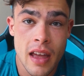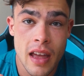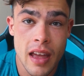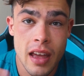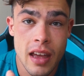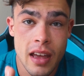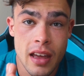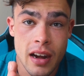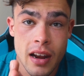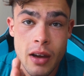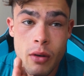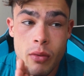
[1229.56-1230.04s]

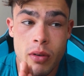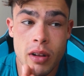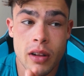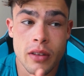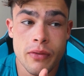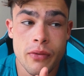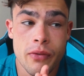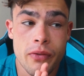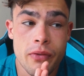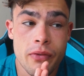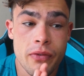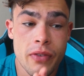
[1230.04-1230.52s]
And I
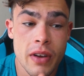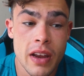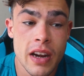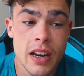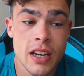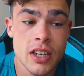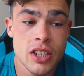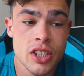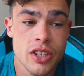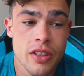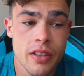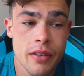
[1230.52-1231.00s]
will
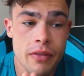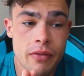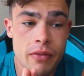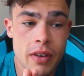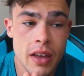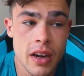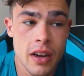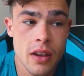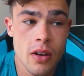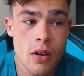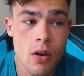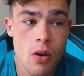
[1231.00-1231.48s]
finish the
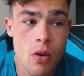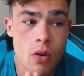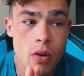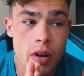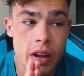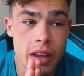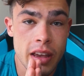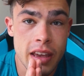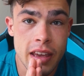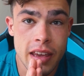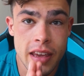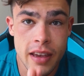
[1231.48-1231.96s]
video
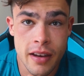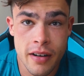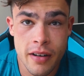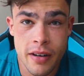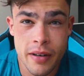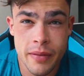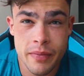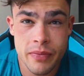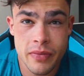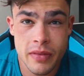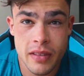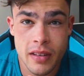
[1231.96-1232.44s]

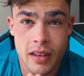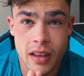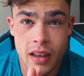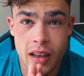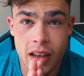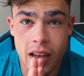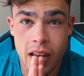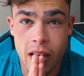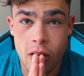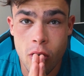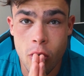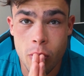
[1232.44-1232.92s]
here.
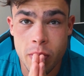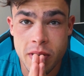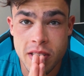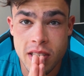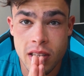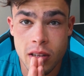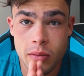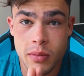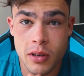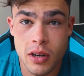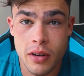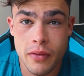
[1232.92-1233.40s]
I hope it's
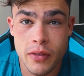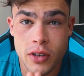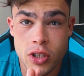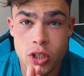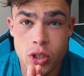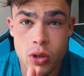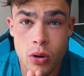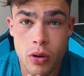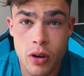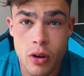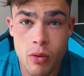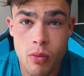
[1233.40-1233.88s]
a little bit of a
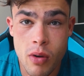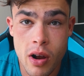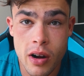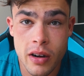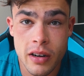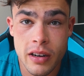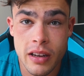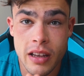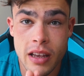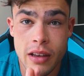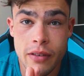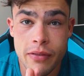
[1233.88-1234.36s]
shorter
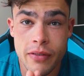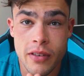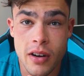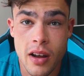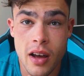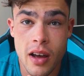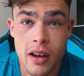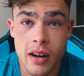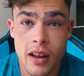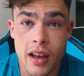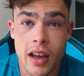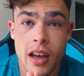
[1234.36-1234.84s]
one. If
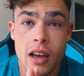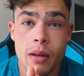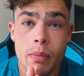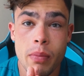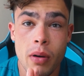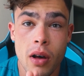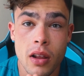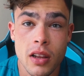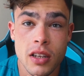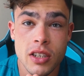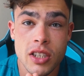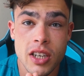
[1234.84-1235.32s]
not, I
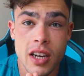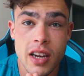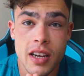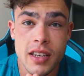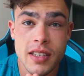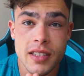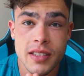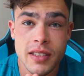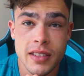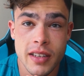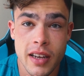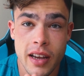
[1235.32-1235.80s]

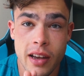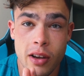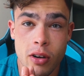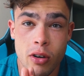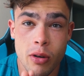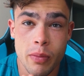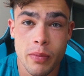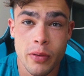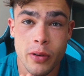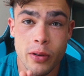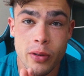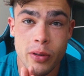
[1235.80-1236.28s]
apologize. I
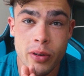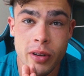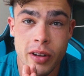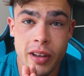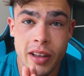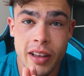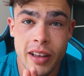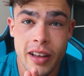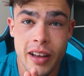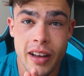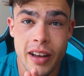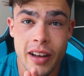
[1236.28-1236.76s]
hope you
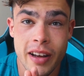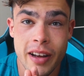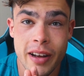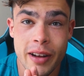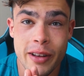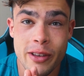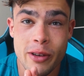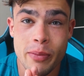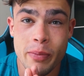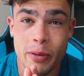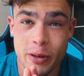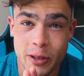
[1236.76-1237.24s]

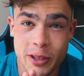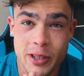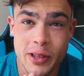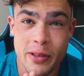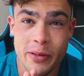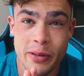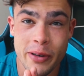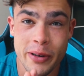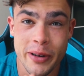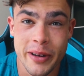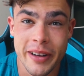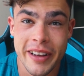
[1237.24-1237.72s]
you push
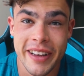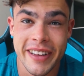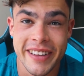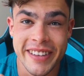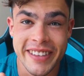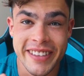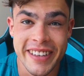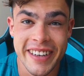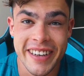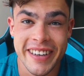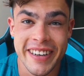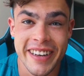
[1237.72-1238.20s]
through
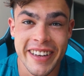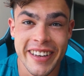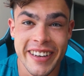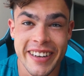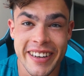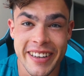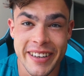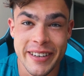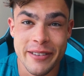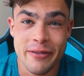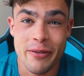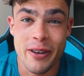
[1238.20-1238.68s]

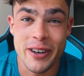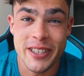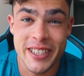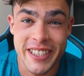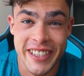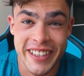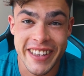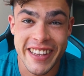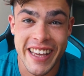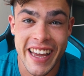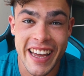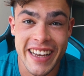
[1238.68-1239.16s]
and watch
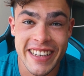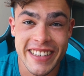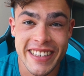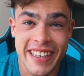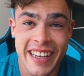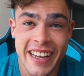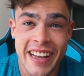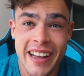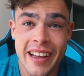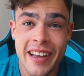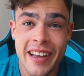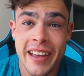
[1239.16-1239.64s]
till the end.
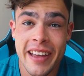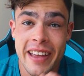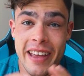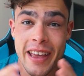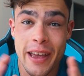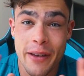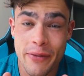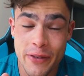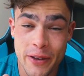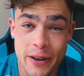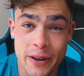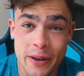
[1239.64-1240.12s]

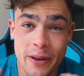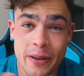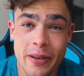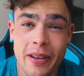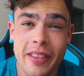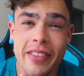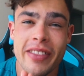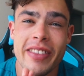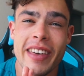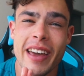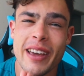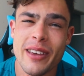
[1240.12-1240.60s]
If you
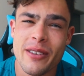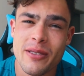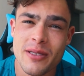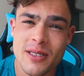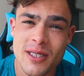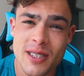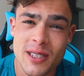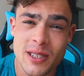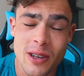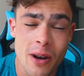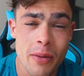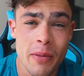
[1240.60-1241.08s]
do, thank you
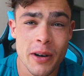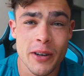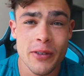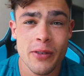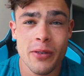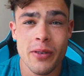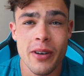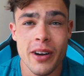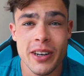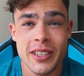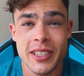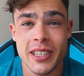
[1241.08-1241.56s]
so much
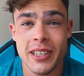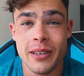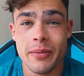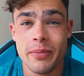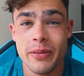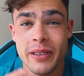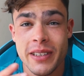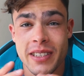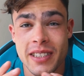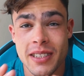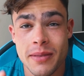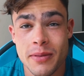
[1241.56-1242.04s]
for watching.
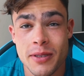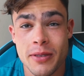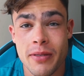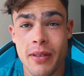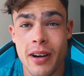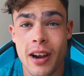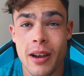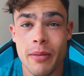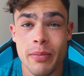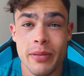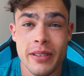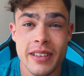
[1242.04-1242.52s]
Please
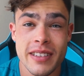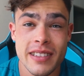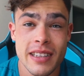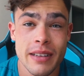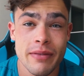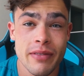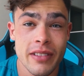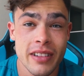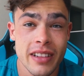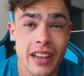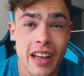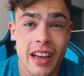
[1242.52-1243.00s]
subscribe, please
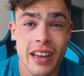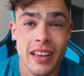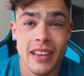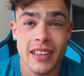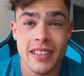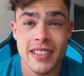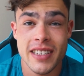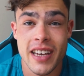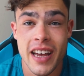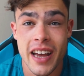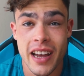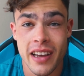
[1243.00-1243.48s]
leave a like.
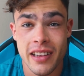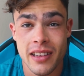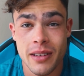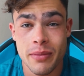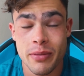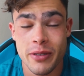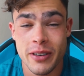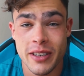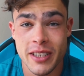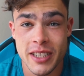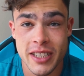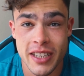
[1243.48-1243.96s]
It's highly
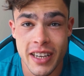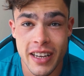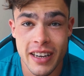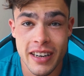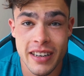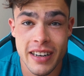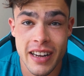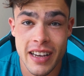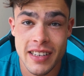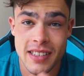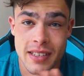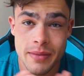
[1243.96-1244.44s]

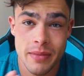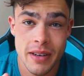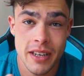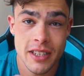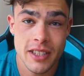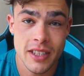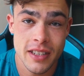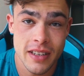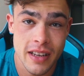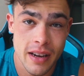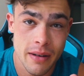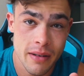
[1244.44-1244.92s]
appreciated. As I
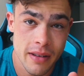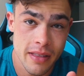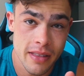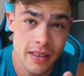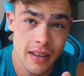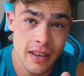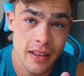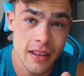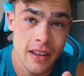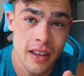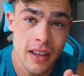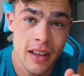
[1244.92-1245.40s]
mentioned,
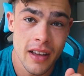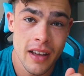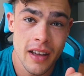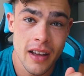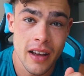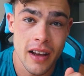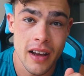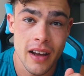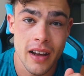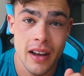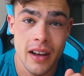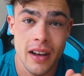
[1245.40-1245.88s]
everything
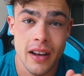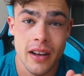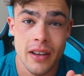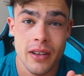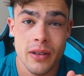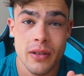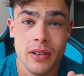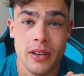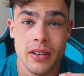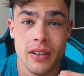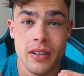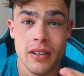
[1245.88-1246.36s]

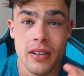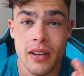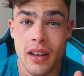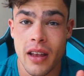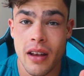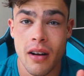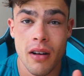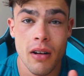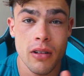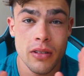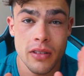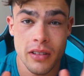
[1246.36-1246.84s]

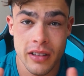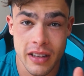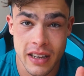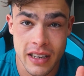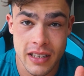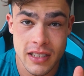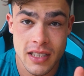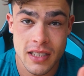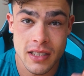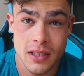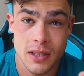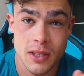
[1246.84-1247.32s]
all the
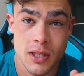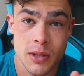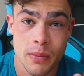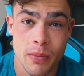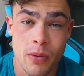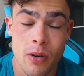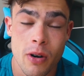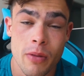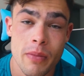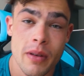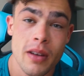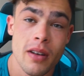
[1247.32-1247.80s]
links to
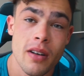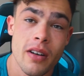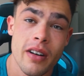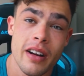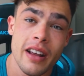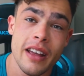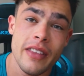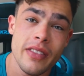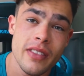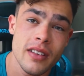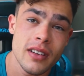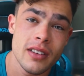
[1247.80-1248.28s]
support me are
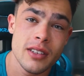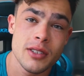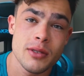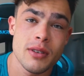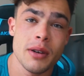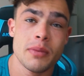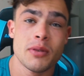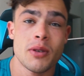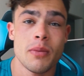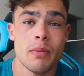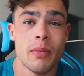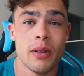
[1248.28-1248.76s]
in the
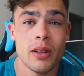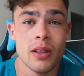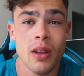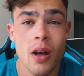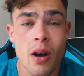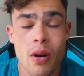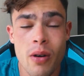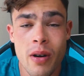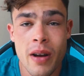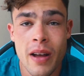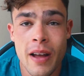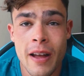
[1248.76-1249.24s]
description
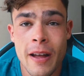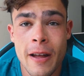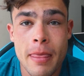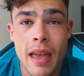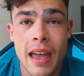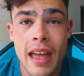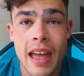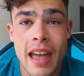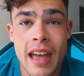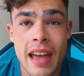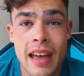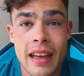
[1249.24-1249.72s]
below.
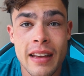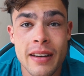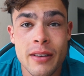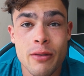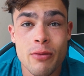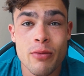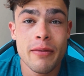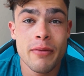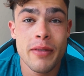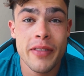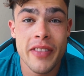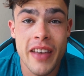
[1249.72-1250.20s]

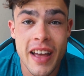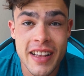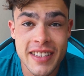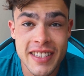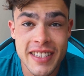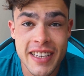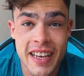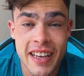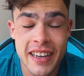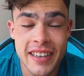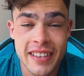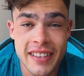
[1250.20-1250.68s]
And with that
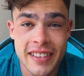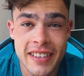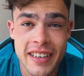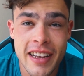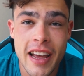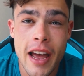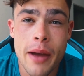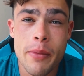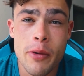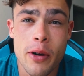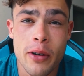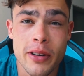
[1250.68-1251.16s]
said,
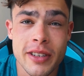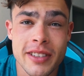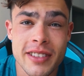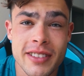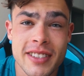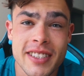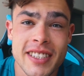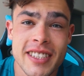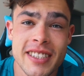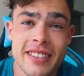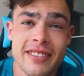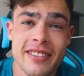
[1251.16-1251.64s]
I'm going to
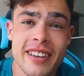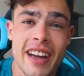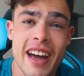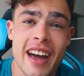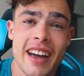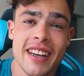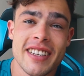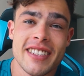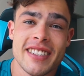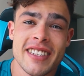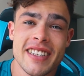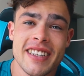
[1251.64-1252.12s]
see you
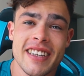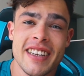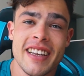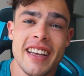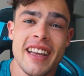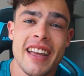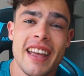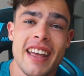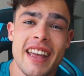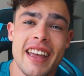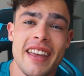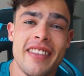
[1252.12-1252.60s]
guys
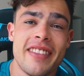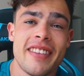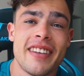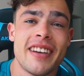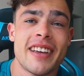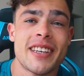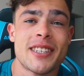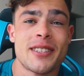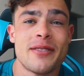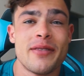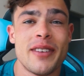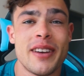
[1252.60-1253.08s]
in the
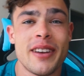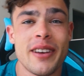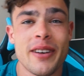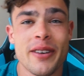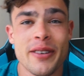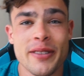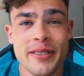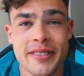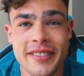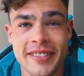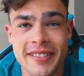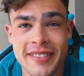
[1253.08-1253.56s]
next
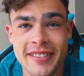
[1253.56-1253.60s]
video.